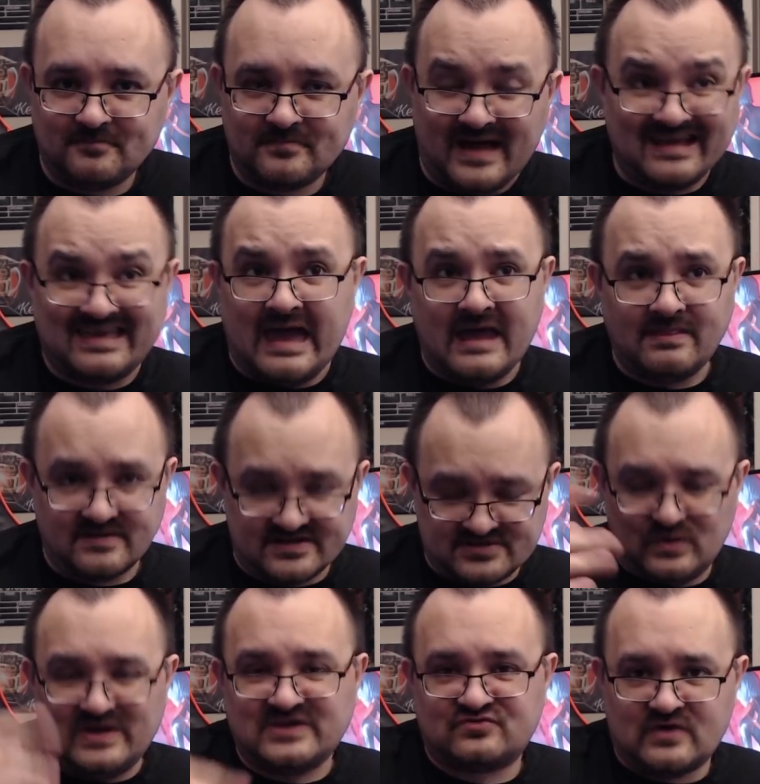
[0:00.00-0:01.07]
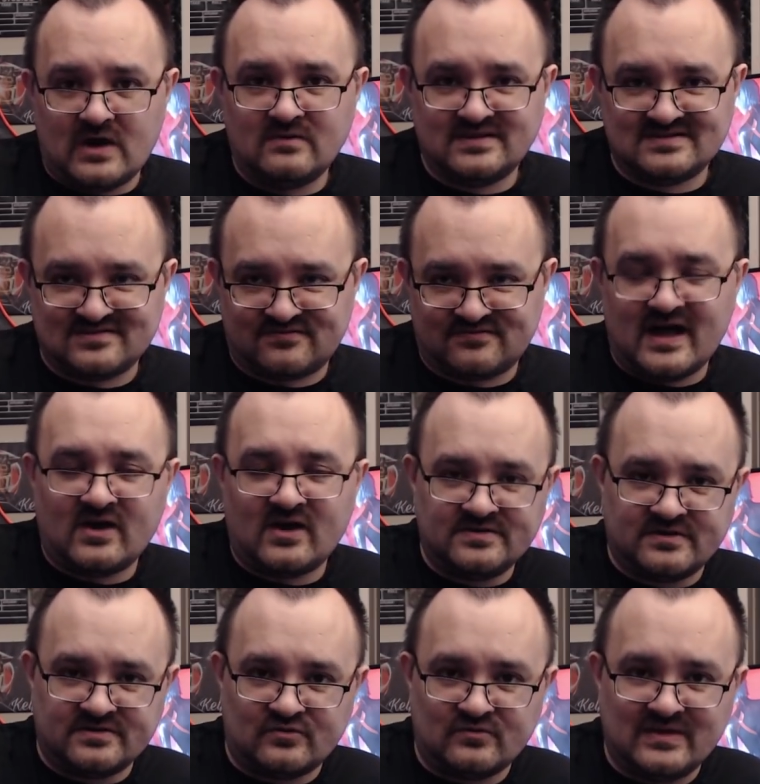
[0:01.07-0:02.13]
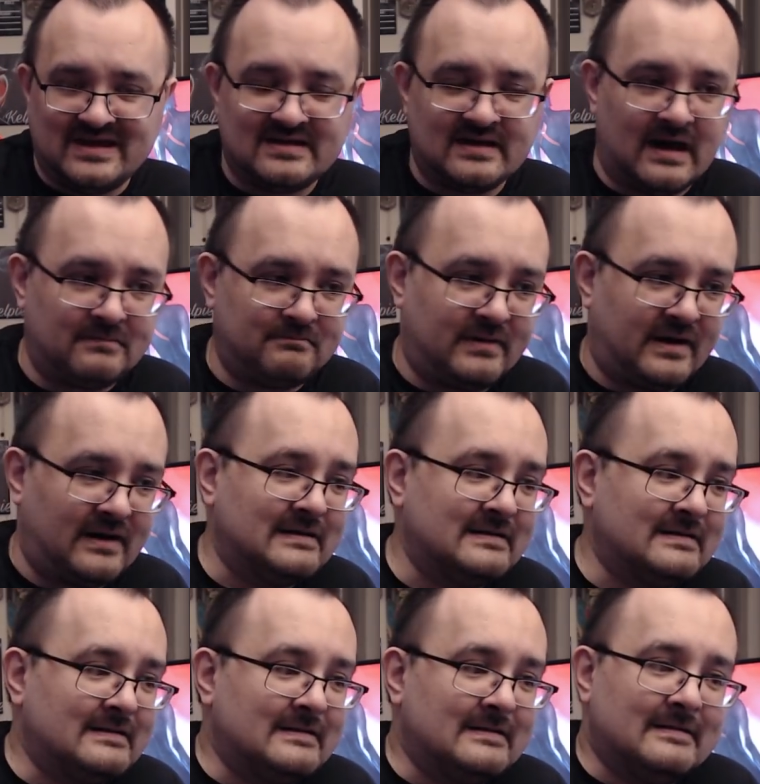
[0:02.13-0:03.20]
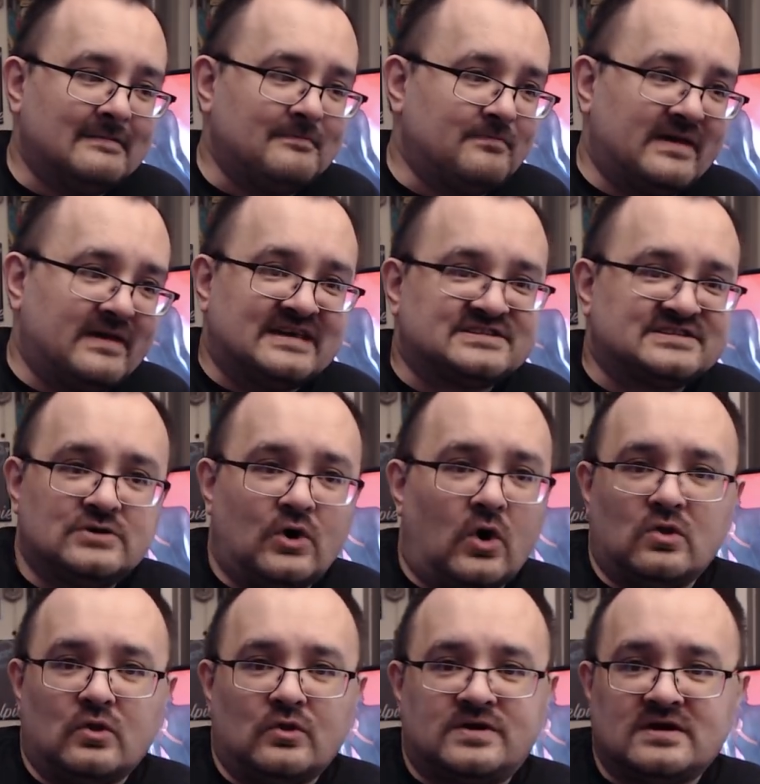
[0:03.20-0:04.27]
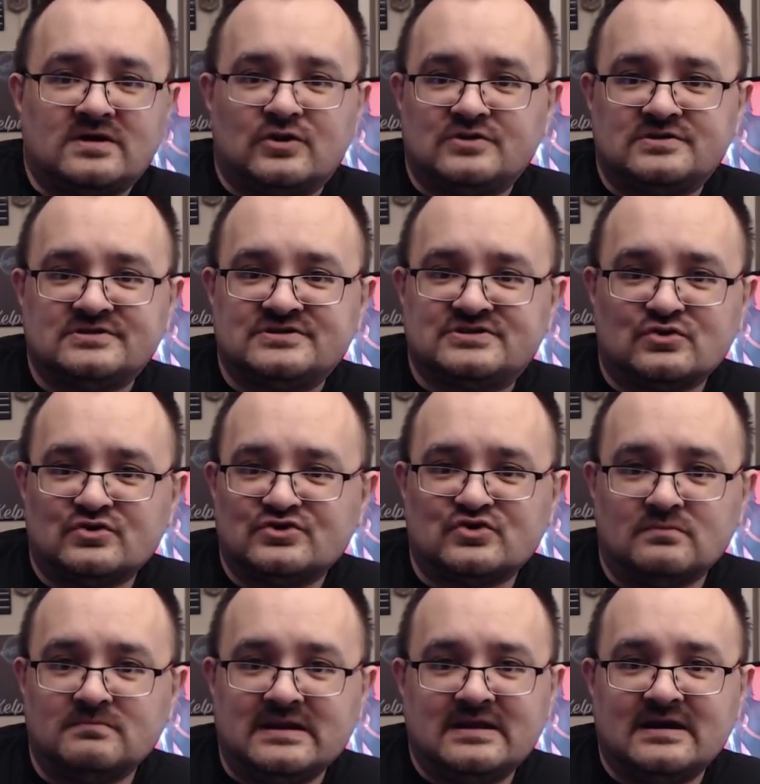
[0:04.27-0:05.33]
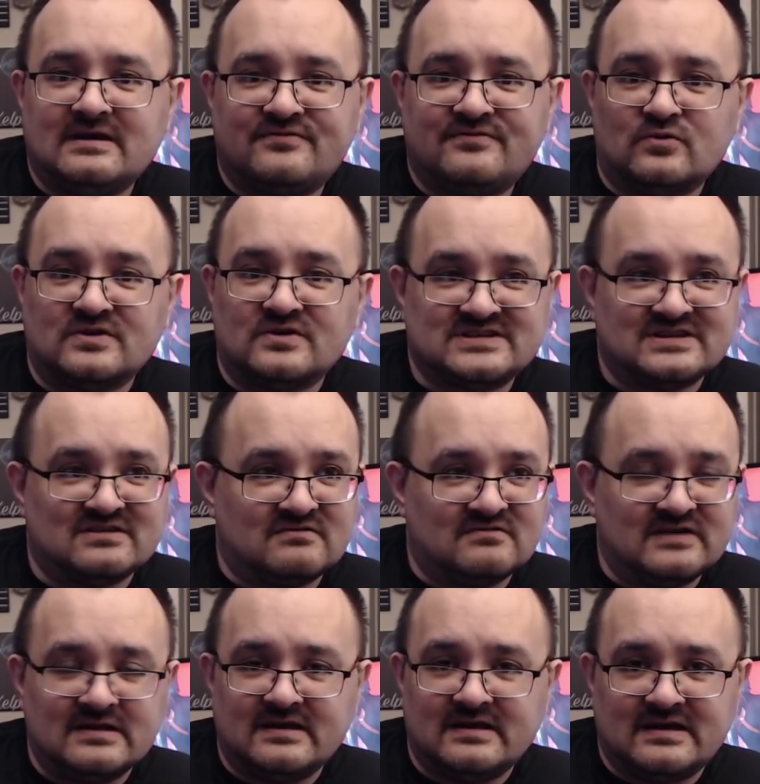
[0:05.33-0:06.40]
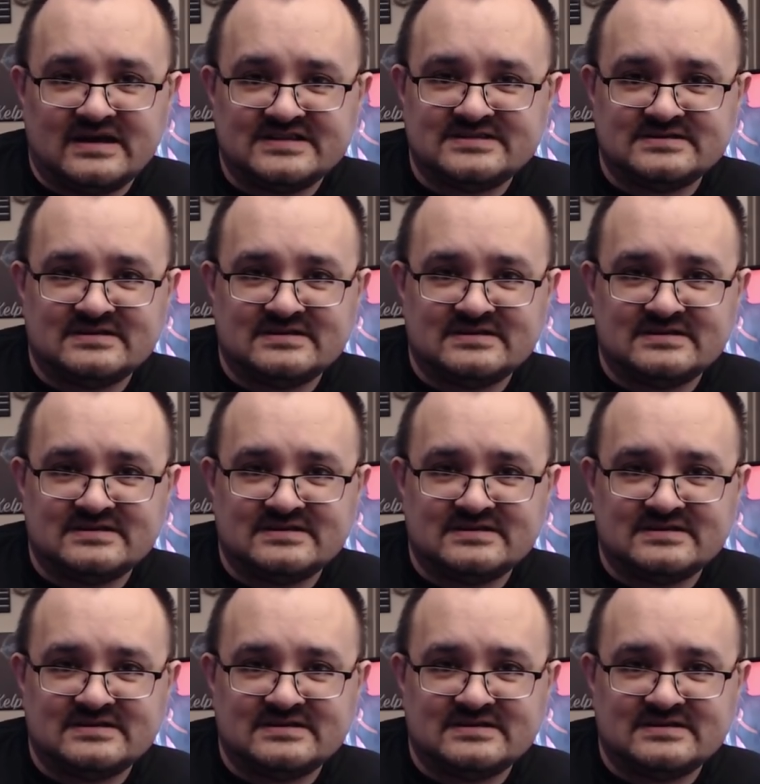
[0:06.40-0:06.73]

Again, there's ways around it to fly under the radar, but it's not looking good in social media, folks. It really isn't.